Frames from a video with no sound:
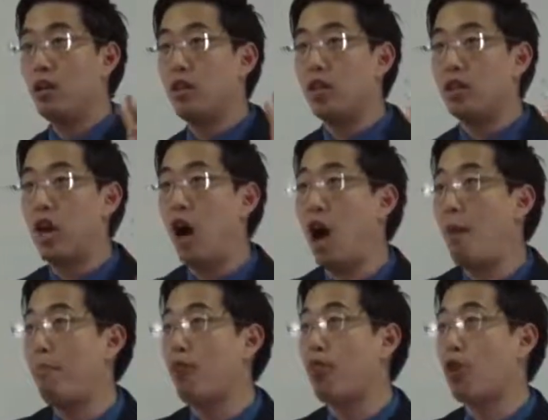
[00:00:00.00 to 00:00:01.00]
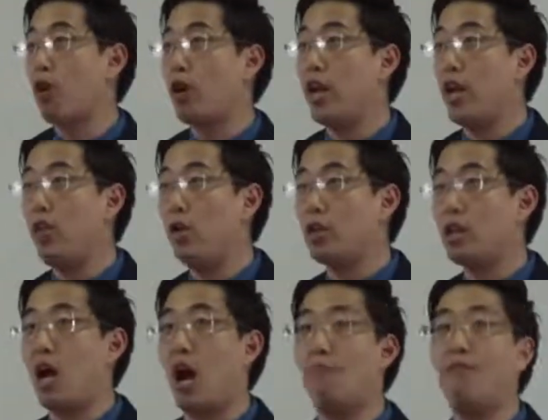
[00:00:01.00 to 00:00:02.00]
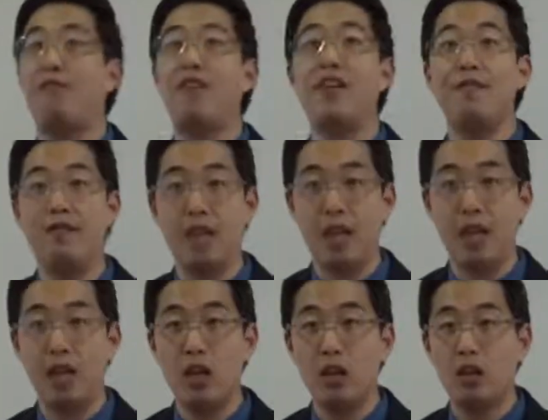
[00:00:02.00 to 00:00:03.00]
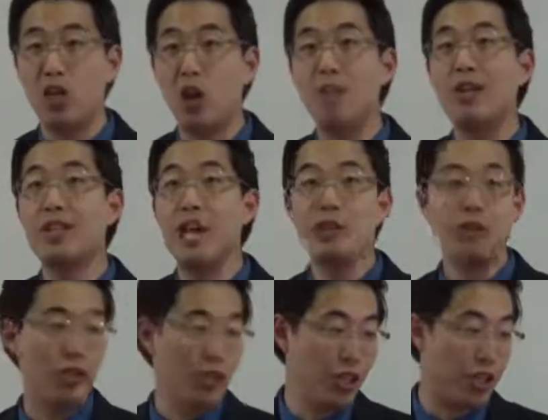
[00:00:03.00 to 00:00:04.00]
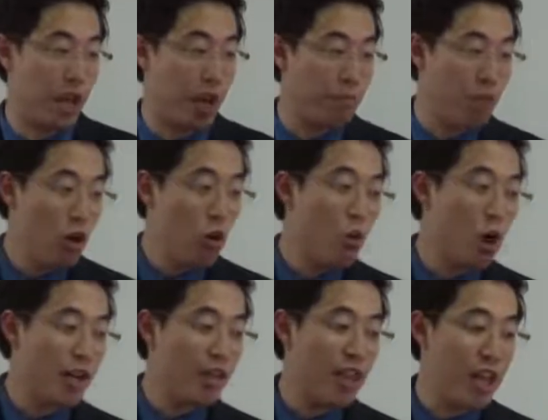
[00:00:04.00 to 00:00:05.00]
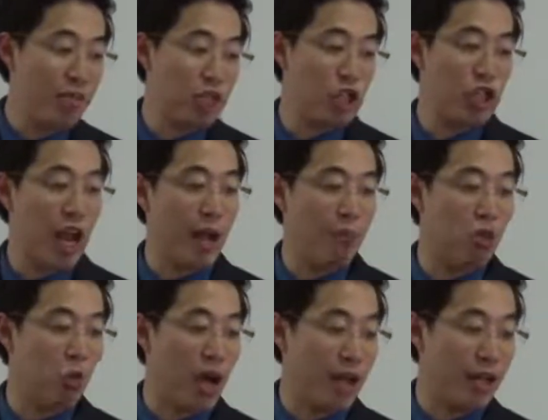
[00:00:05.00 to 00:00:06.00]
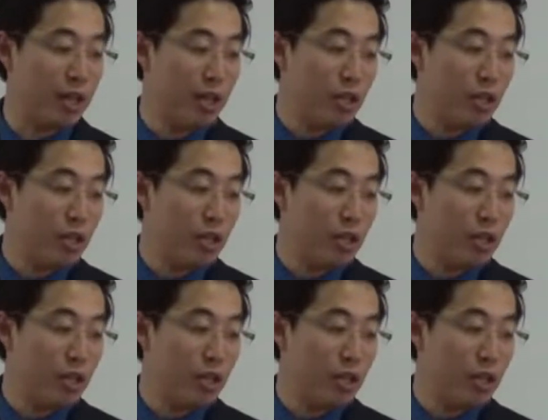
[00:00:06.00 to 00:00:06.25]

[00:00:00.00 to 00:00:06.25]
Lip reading: 30 or top 50 sermons that you'll look up, one of them is James White.